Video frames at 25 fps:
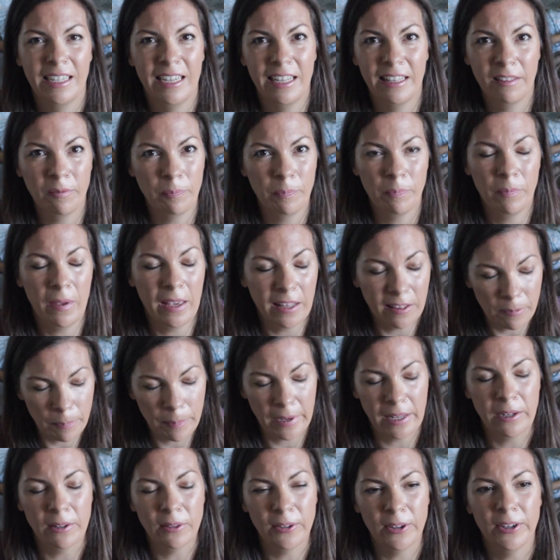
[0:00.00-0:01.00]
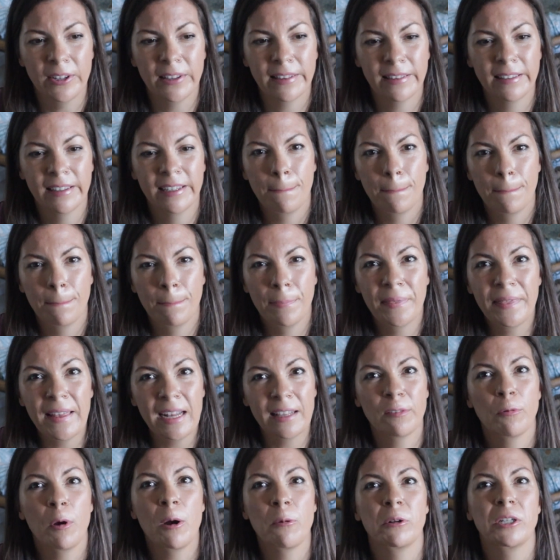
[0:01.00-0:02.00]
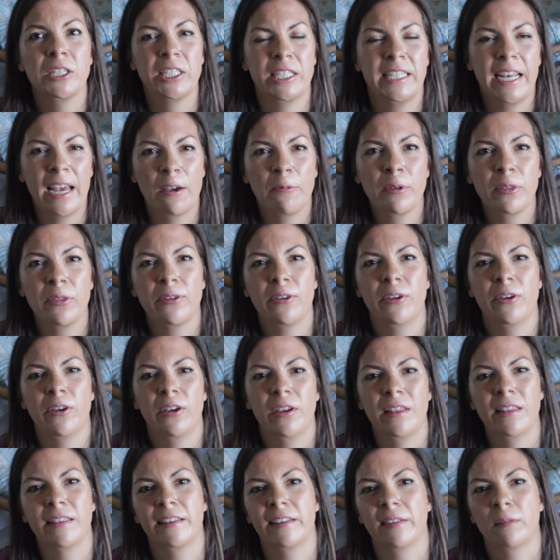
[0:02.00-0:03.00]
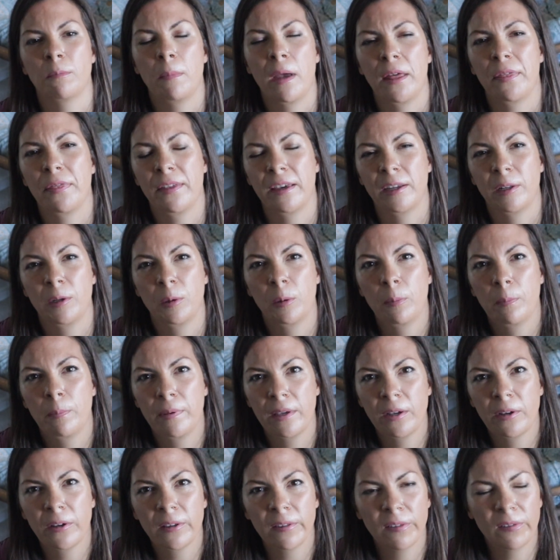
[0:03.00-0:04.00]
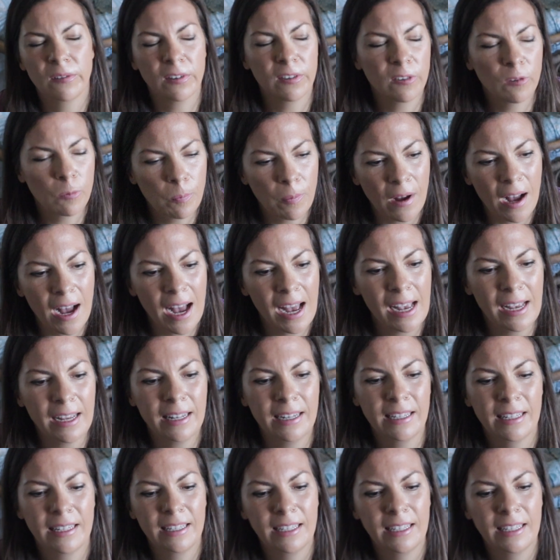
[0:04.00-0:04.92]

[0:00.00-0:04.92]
It's been a lot. But that's why I want to share with you this method, because despite